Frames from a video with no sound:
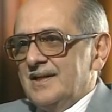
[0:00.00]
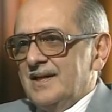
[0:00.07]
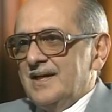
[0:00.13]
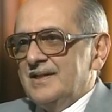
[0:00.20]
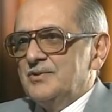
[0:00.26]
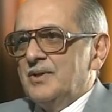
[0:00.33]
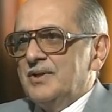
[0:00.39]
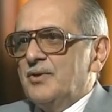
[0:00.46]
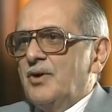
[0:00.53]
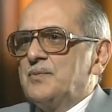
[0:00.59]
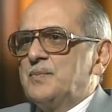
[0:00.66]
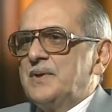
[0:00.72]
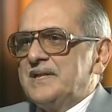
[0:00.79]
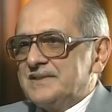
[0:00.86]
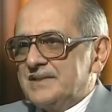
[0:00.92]
and you are
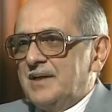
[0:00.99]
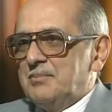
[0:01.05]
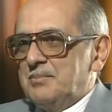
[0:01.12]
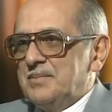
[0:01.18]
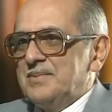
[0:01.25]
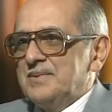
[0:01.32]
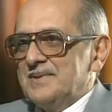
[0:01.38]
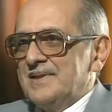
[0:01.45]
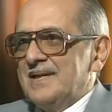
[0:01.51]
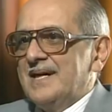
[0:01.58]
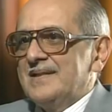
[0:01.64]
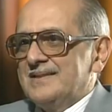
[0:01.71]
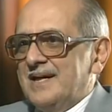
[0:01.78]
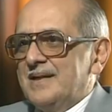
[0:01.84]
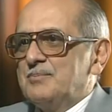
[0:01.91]
not picked up
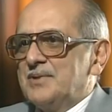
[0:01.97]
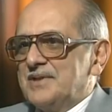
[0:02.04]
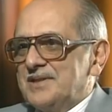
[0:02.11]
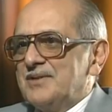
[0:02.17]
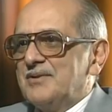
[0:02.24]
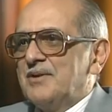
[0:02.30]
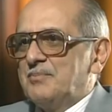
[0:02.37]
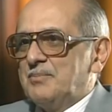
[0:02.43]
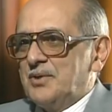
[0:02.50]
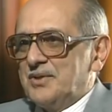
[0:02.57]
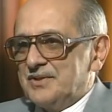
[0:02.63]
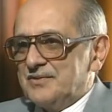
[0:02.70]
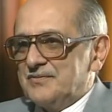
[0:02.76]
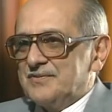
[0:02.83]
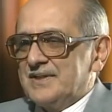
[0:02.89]
at that particular
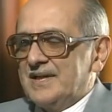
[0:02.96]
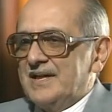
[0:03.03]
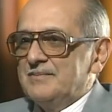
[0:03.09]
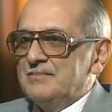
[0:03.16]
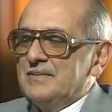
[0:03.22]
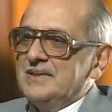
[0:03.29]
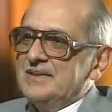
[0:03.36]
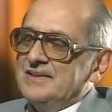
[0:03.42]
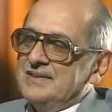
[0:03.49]
point of time,